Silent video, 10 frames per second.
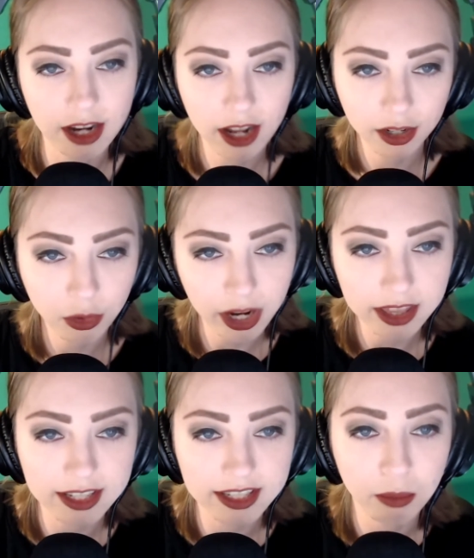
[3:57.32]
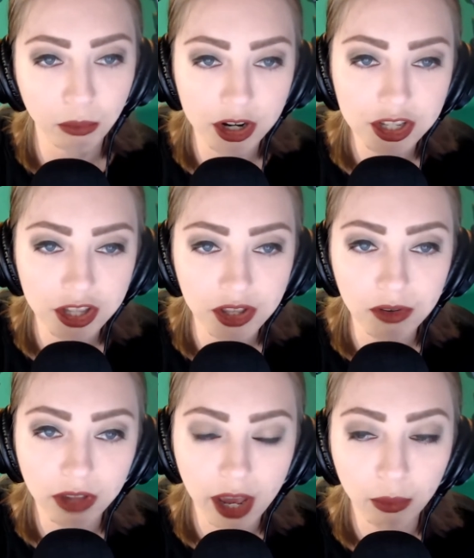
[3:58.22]
quite the same rush that
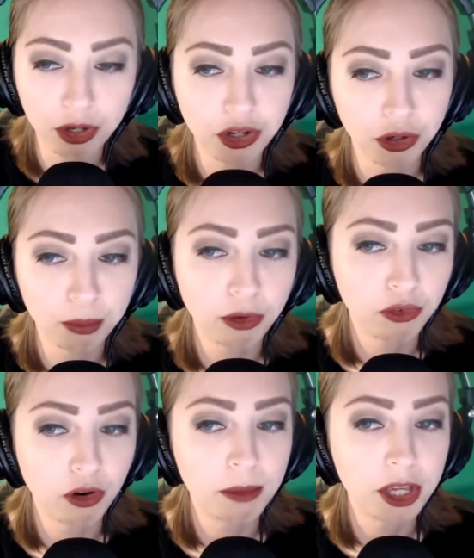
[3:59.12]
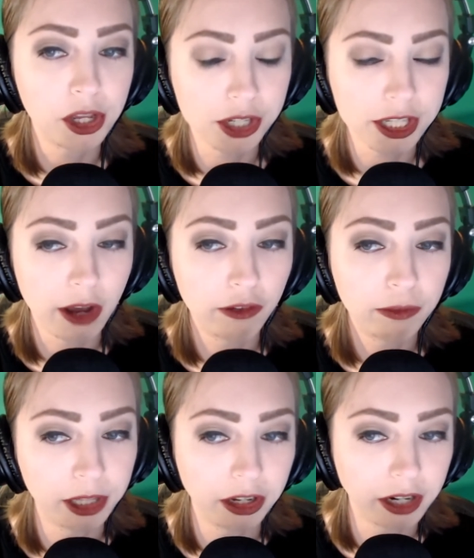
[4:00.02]
you get when you're performing yourself,
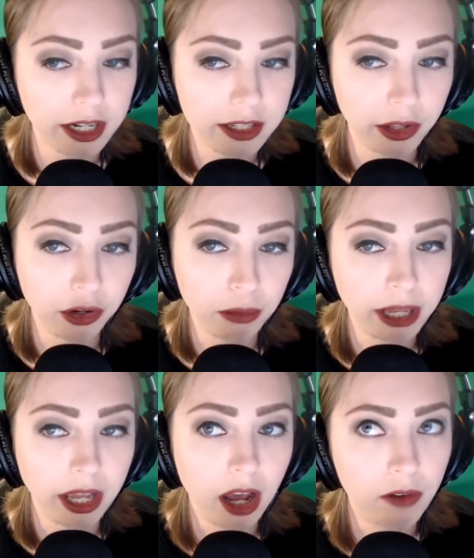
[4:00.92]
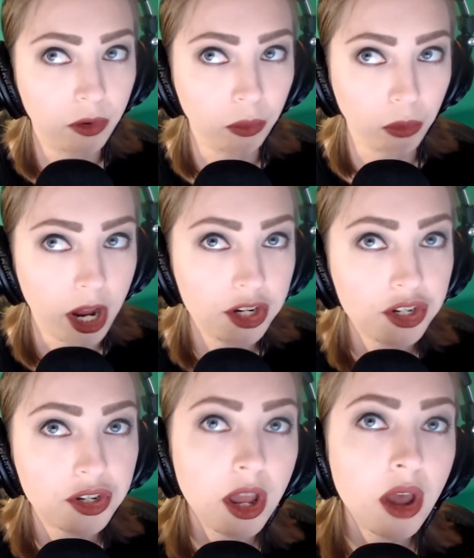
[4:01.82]
but there is a little bit of a
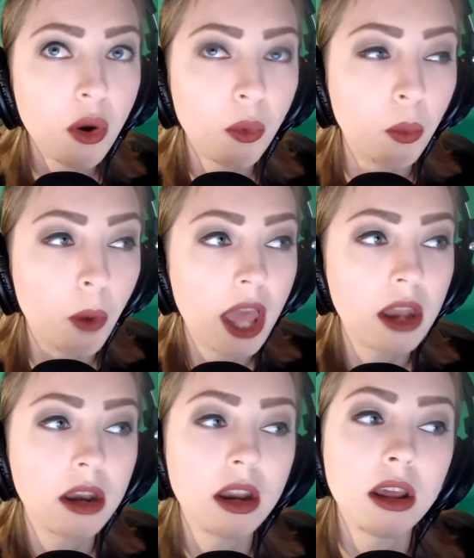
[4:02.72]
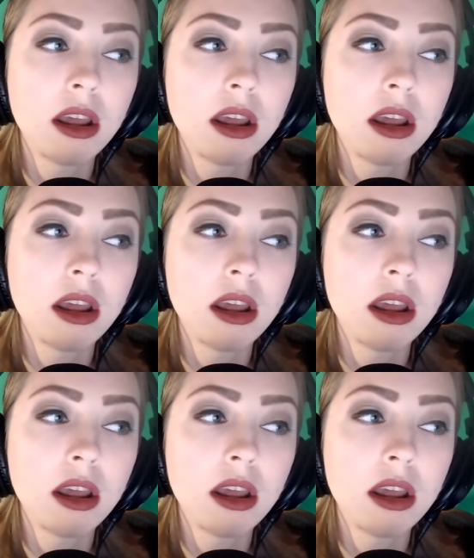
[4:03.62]
rush when